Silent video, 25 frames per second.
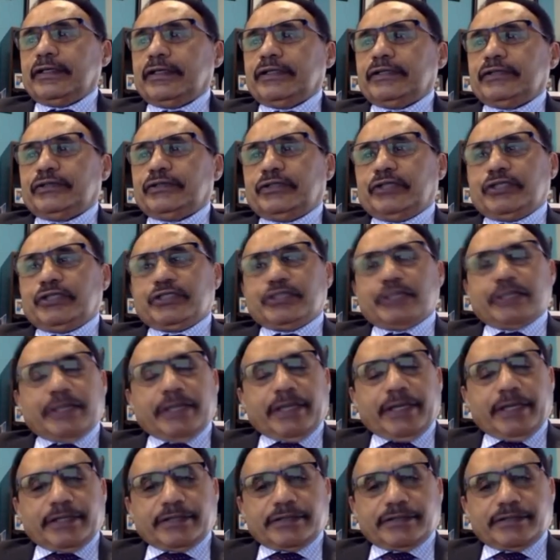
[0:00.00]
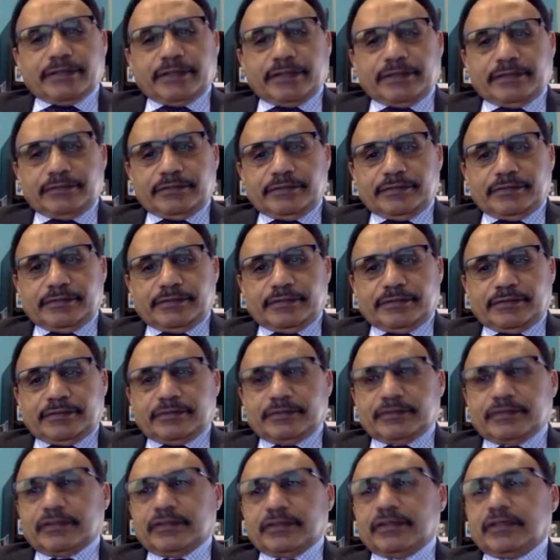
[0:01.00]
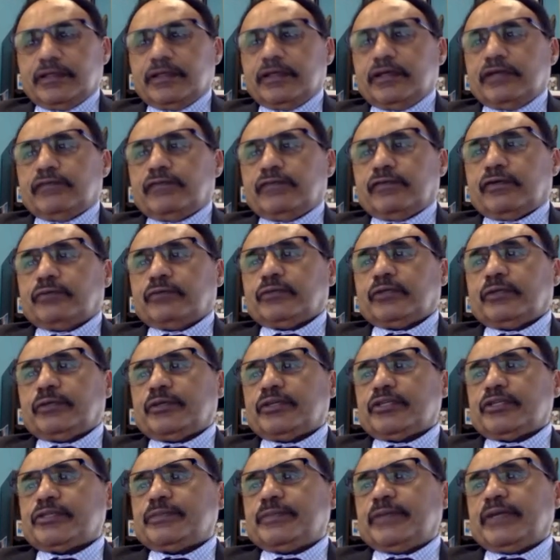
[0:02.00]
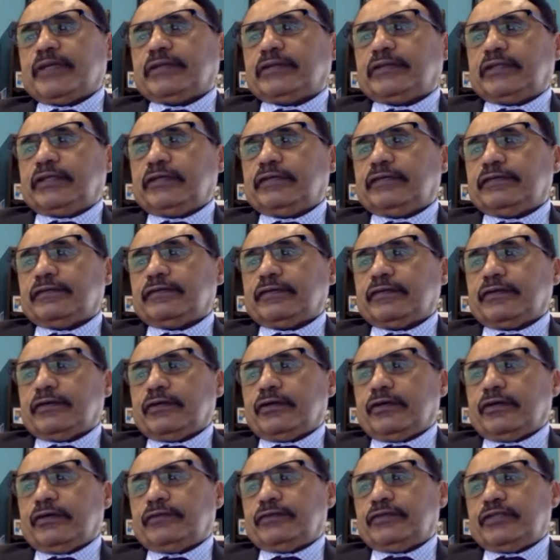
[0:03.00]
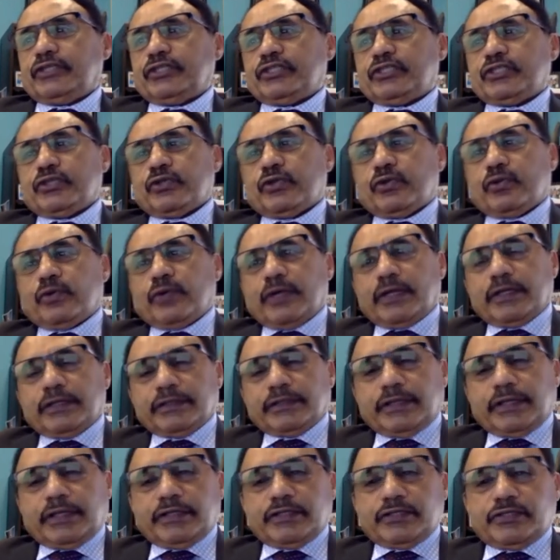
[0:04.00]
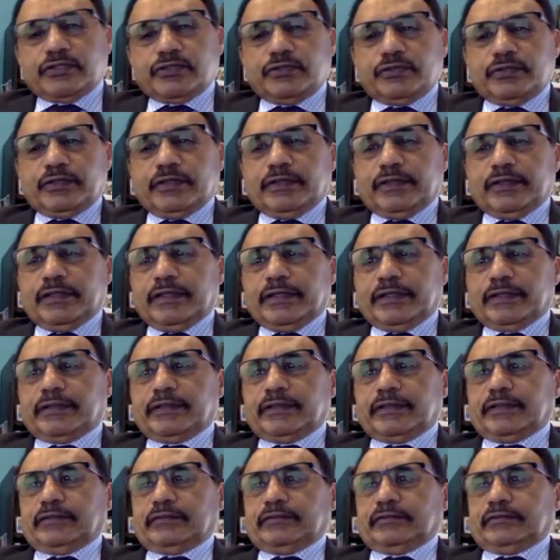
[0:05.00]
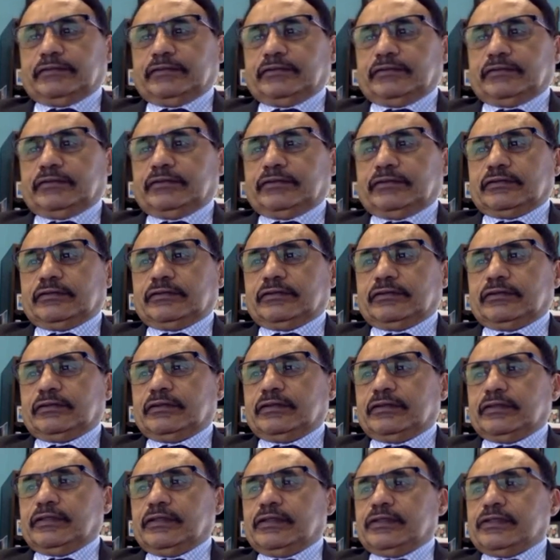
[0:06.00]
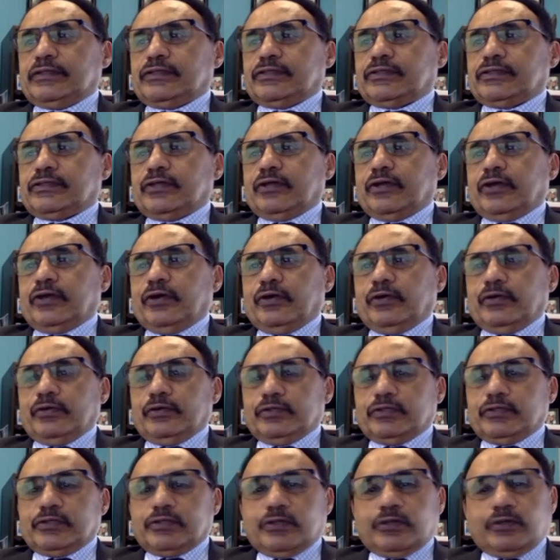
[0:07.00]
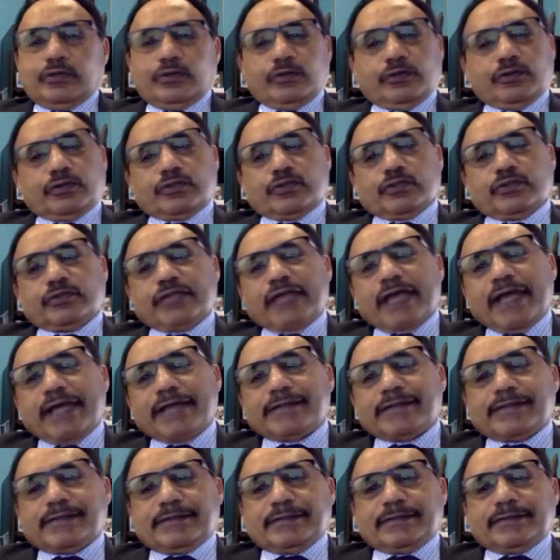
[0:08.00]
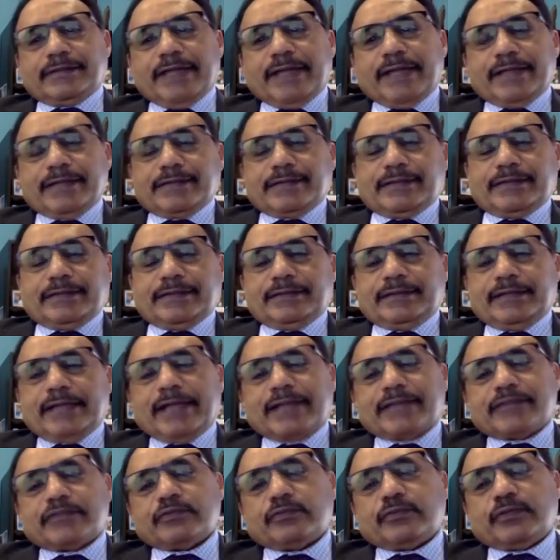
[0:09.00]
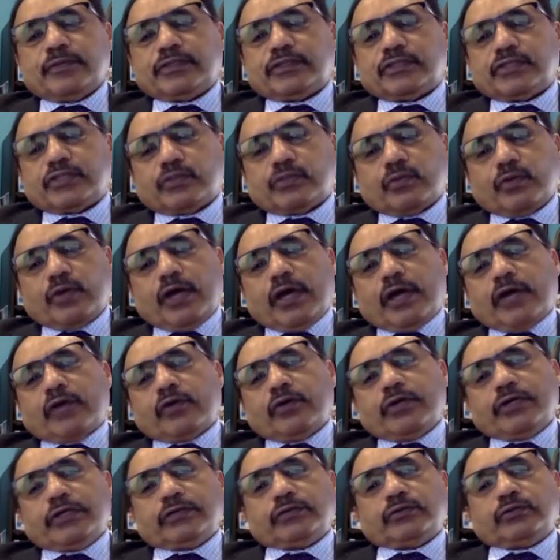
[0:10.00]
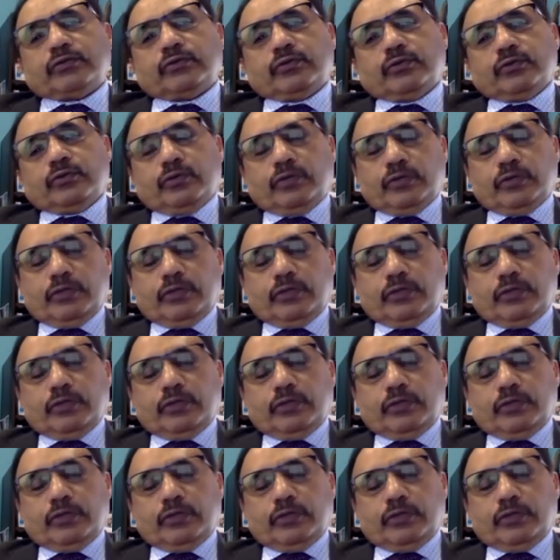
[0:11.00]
teaching excellence from the perspective of teaching quality and student learning. So that's what are going to